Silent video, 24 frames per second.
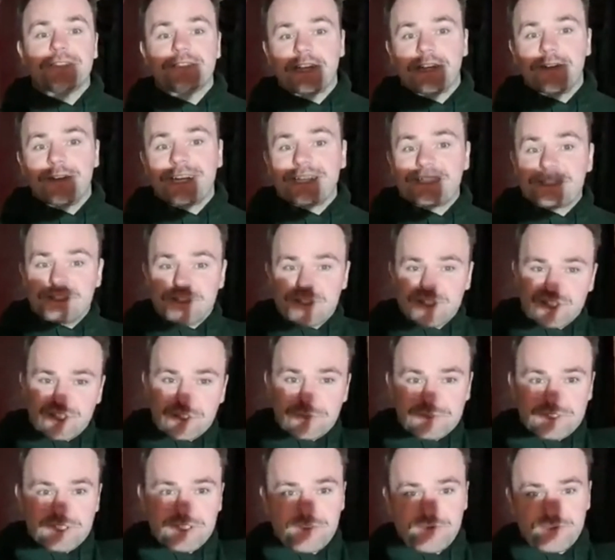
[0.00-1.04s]
So let's
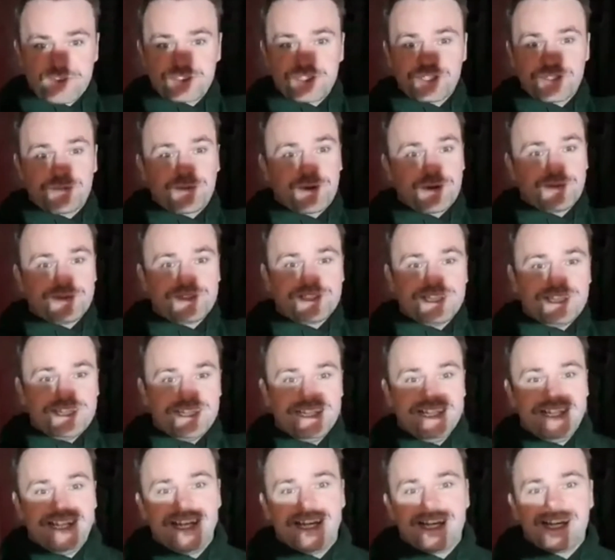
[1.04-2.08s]
jump to the front of the property
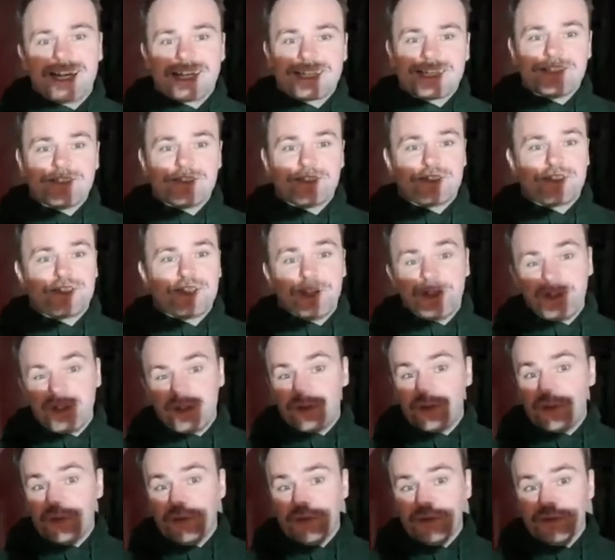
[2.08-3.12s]
and I can just show you
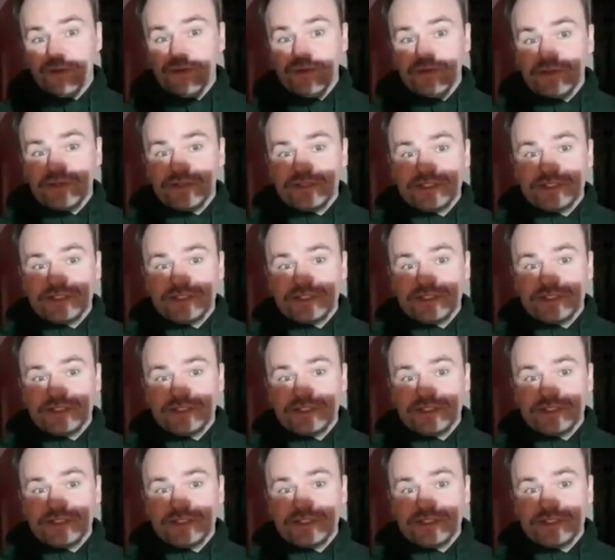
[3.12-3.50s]
walls,